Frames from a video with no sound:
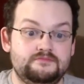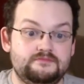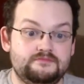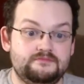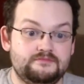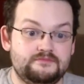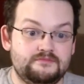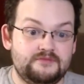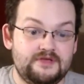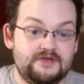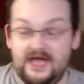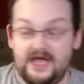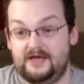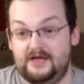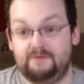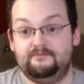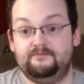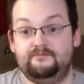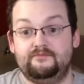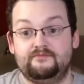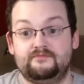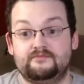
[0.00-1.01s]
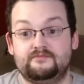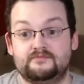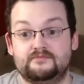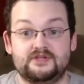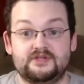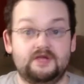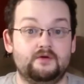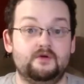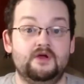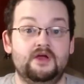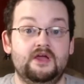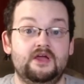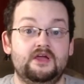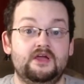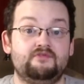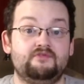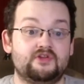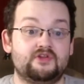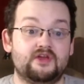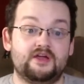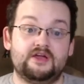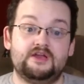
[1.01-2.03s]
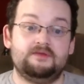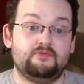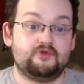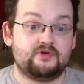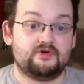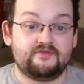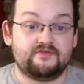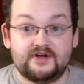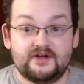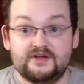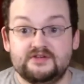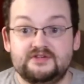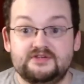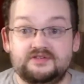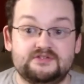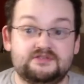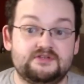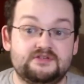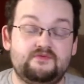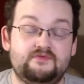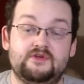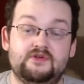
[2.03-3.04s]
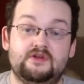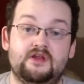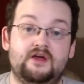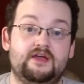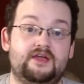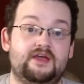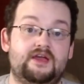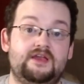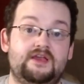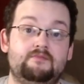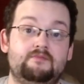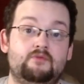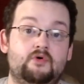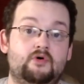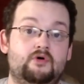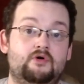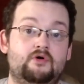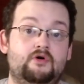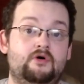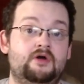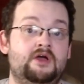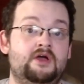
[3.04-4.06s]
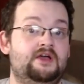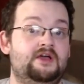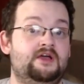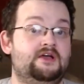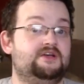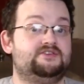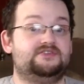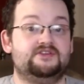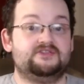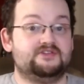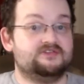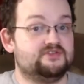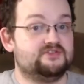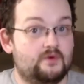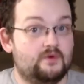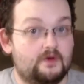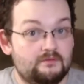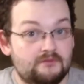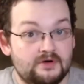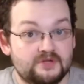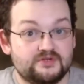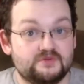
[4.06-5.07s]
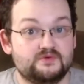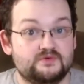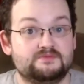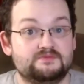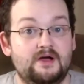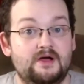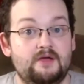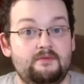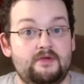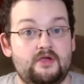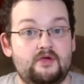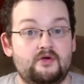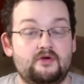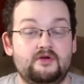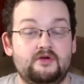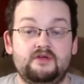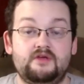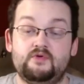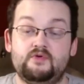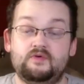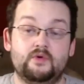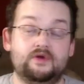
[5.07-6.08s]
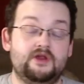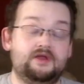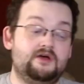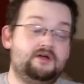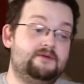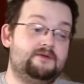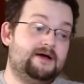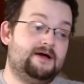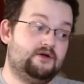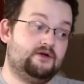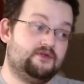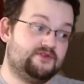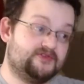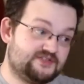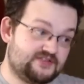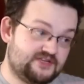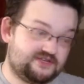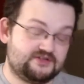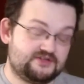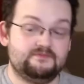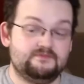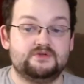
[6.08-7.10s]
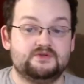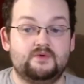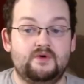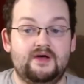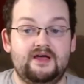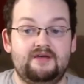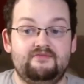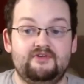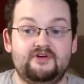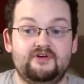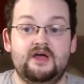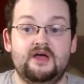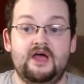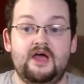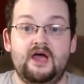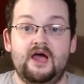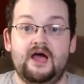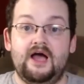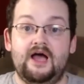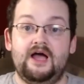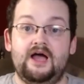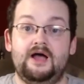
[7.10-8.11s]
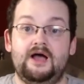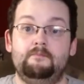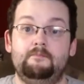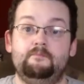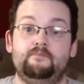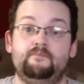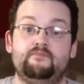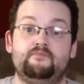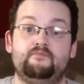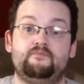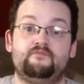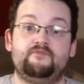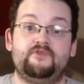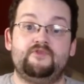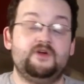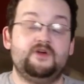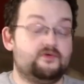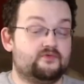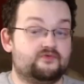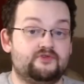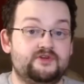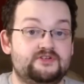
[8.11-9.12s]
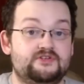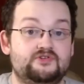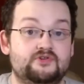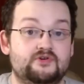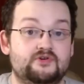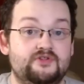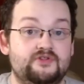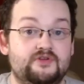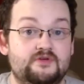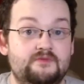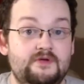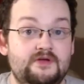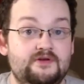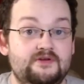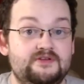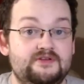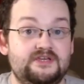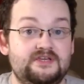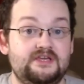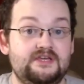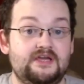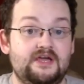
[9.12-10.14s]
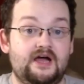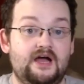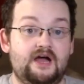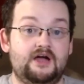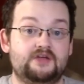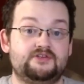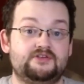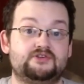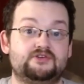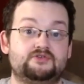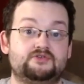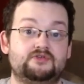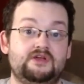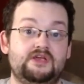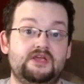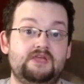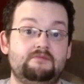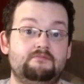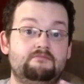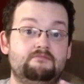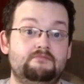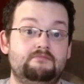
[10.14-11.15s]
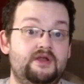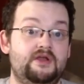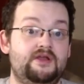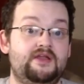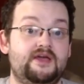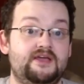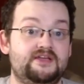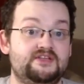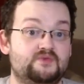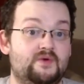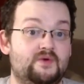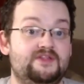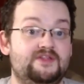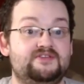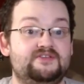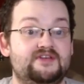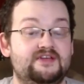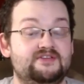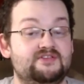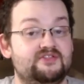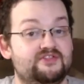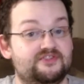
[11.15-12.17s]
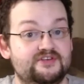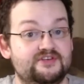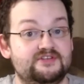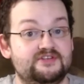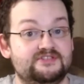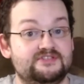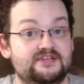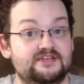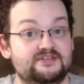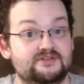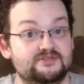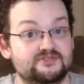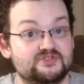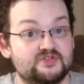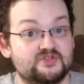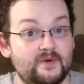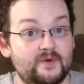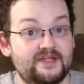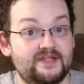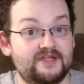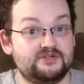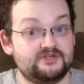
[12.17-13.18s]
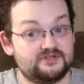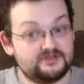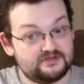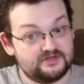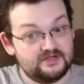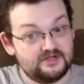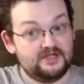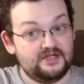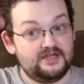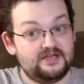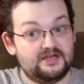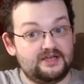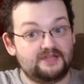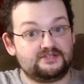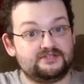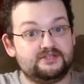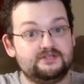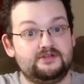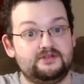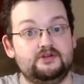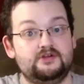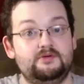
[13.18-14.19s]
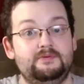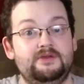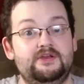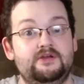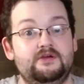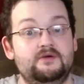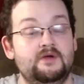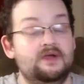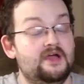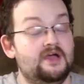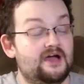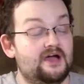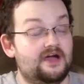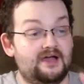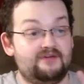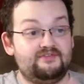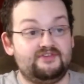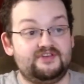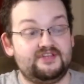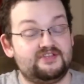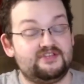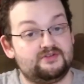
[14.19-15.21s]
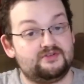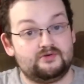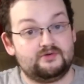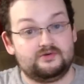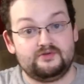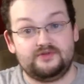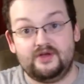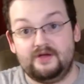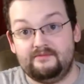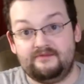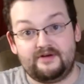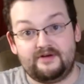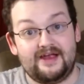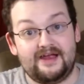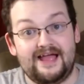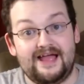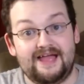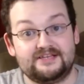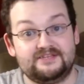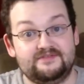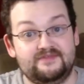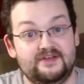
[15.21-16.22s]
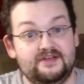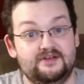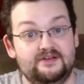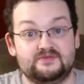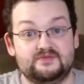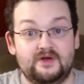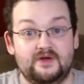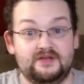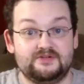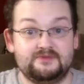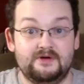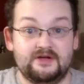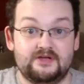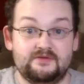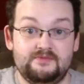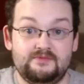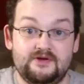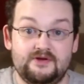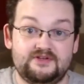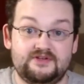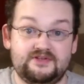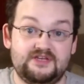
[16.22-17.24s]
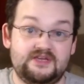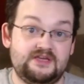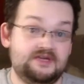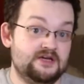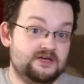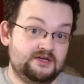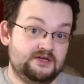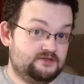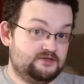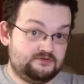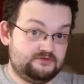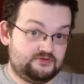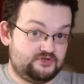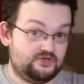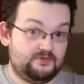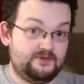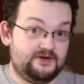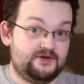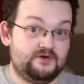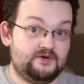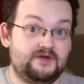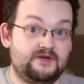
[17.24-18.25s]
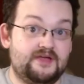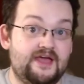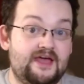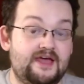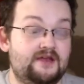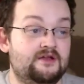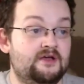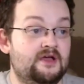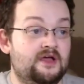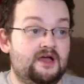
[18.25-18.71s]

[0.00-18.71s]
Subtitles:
Yeah. So if you'd like any more advice, if you'd like any more assistance on what modules might be good, if you want to learn about other systems or whatever, feel free to join the community. I stream Mondays, Wednesdays and Thursdays on Twitch. Links in the doobly-doo. I have a Discord that I'm very active in, as well as my community. Doobly-doo again.